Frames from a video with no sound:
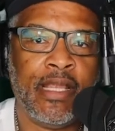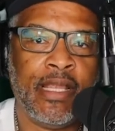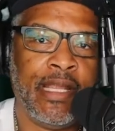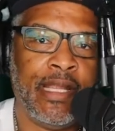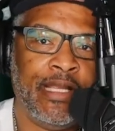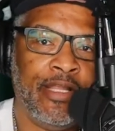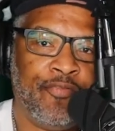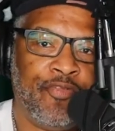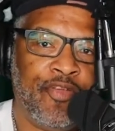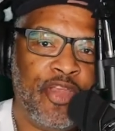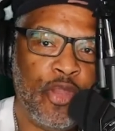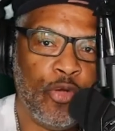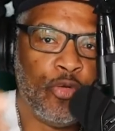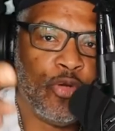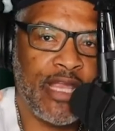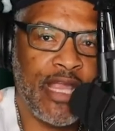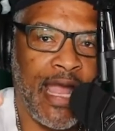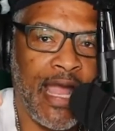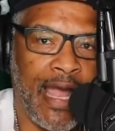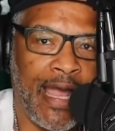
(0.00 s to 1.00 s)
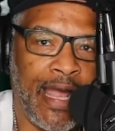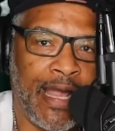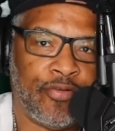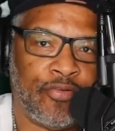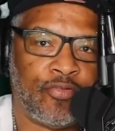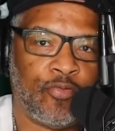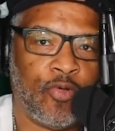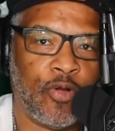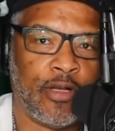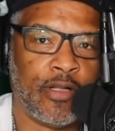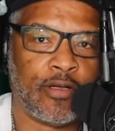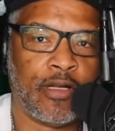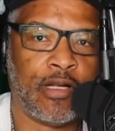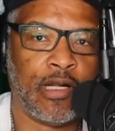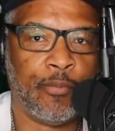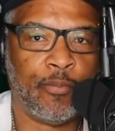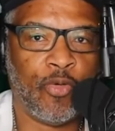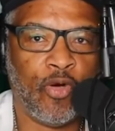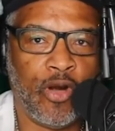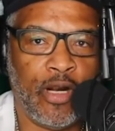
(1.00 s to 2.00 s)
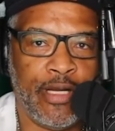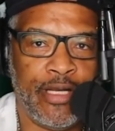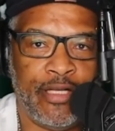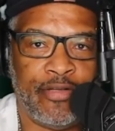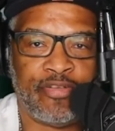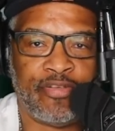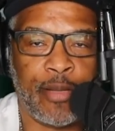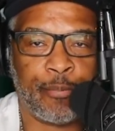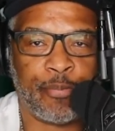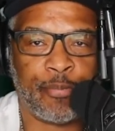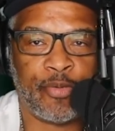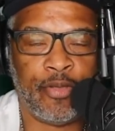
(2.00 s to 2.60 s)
And if you guys want to come on and chop